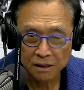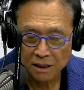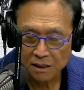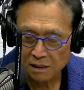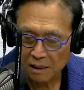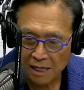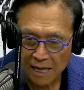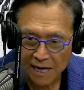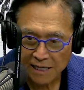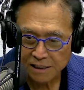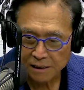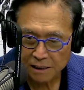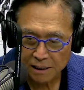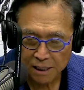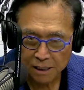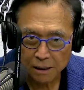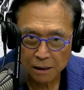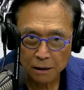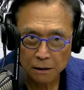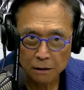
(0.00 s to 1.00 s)
This last
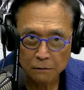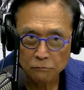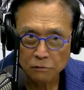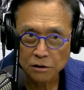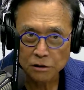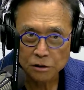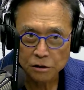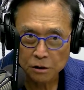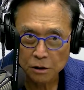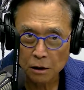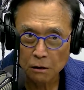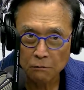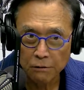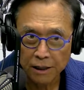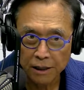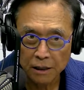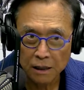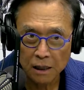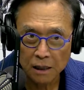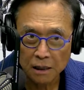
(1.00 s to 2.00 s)
letter was so
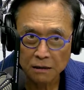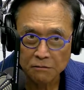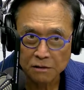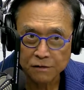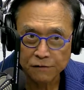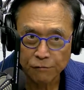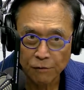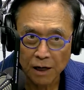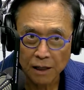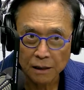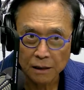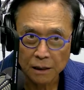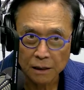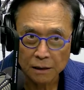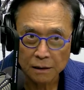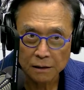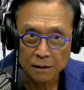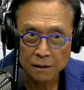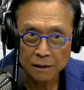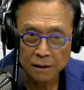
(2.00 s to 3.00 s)
right on; it was frightening.
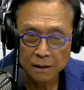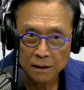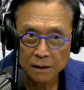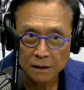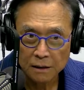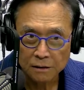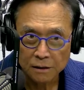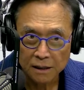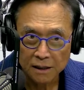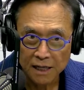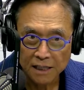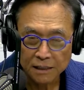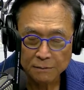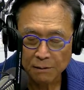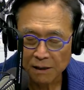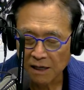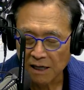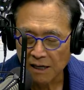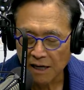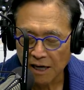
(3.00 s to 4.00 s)
So that's
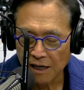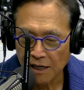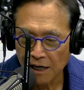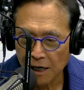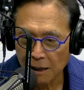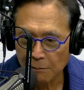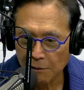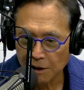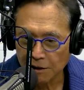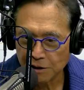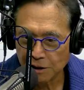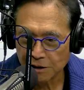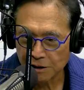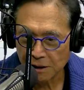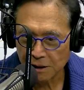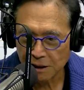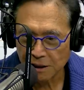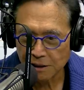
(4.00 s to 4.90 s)
my and how much is it?